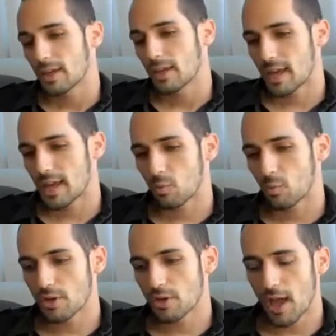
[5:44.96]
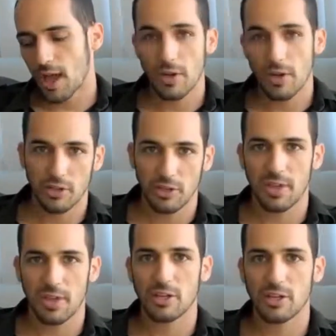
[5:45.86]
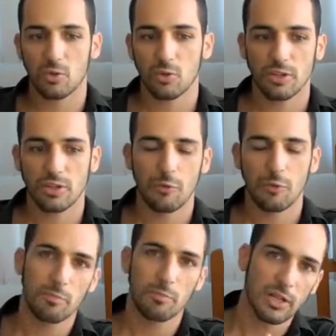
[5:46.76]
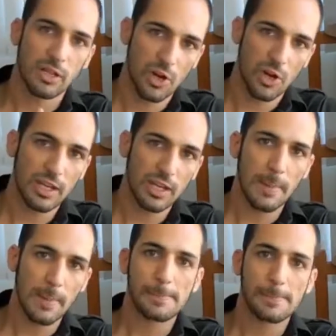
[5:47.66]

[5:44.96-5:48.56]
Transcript: And the way you're going to do that is you're going to go from being joking